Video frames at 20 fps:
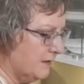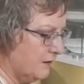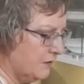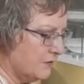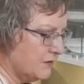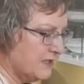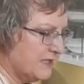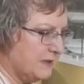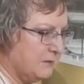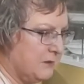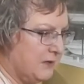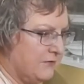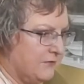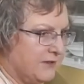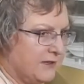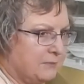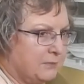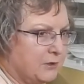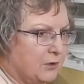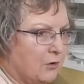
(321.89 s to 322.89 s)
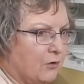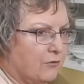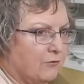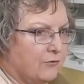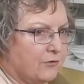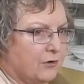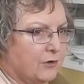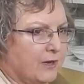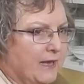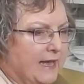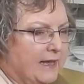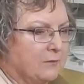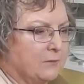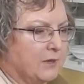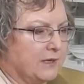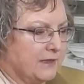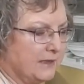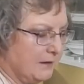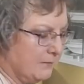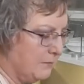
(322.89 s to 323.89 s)
You'll see me flip it over, and
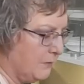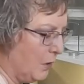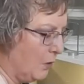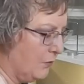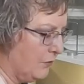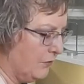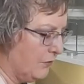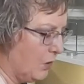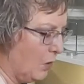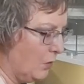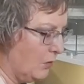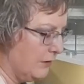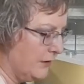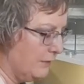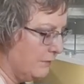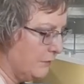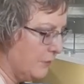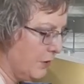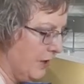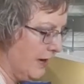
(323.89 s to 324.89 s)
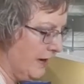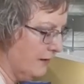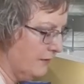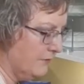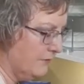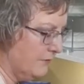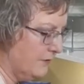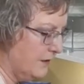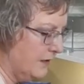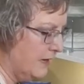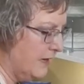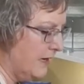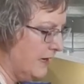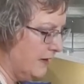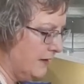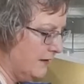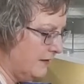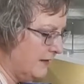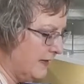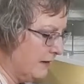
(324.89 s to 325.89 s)
when they're both golden brown,
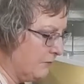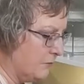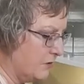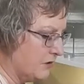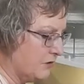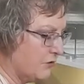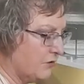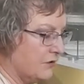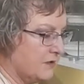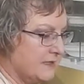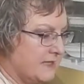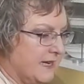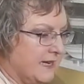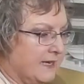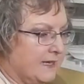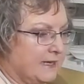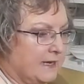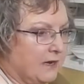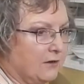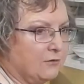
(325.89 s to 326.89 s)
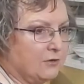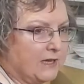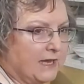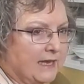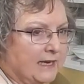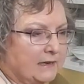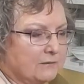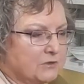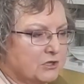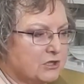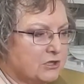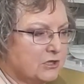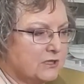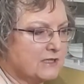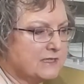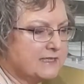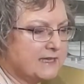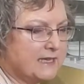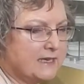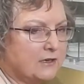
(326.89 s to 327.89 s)
then we're going to take it out, and I'm just
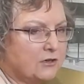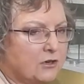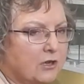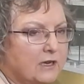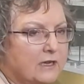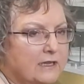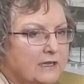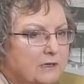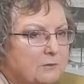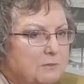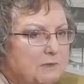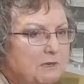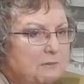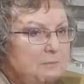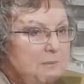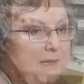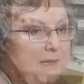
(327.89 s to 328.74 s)
going to set it on a little bit of